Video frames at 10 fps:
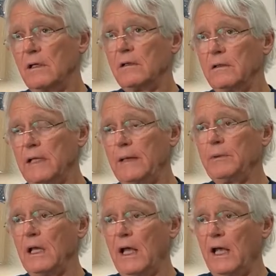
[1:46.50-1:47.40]

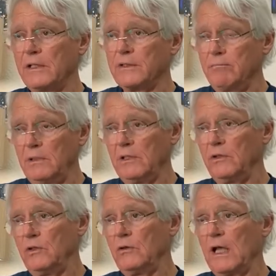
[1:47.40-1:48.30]

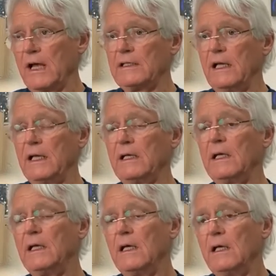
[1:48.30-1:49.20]
milieu like that,
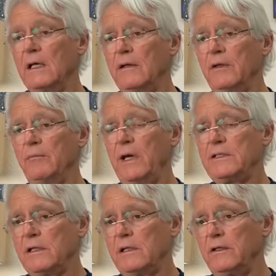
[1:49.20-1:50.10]
then
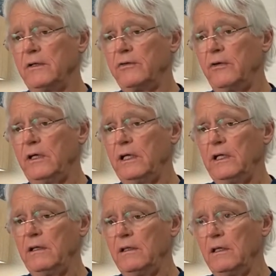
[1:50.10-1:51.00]
basically you're
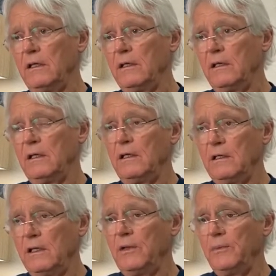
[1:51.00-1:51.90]
treating the
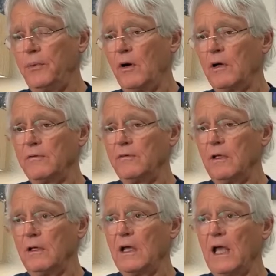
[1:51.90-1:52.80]
inner part of the
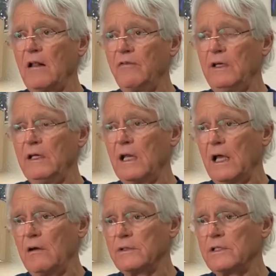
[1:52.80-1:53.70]
lung
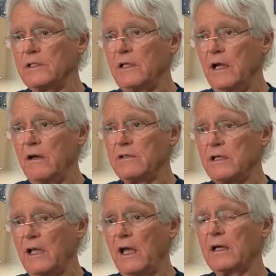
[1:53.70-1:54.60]
alveoli, which is the air
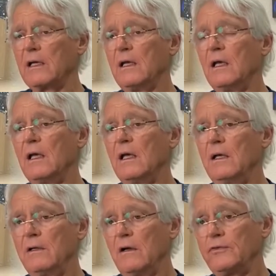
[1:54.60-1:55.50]
sac.
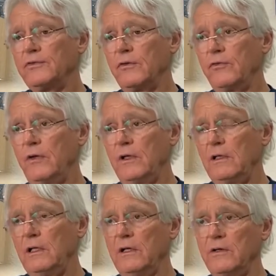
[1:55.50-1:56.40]
You're also treating
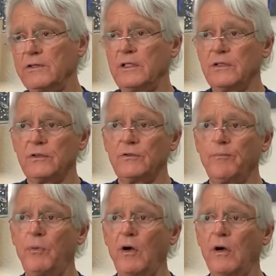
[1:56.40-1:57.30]
the interstitial
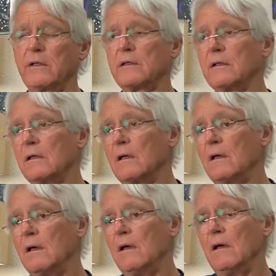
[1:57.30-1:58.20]
part,
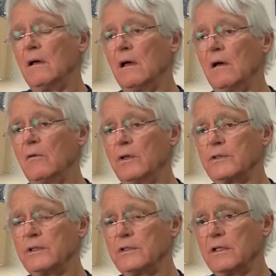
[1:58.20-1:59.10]
which
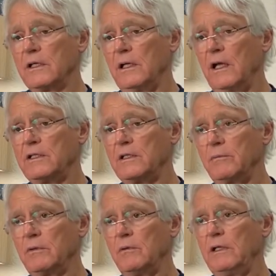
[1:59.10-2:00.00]
is the connection
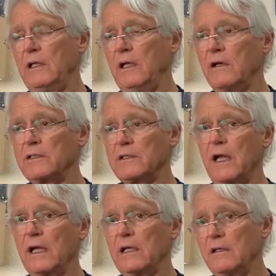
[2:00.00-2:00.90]
between the air
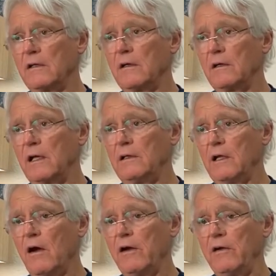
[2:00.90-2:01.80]
sac and the
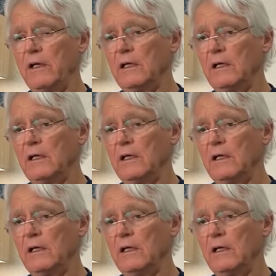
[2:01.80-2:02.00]
artery.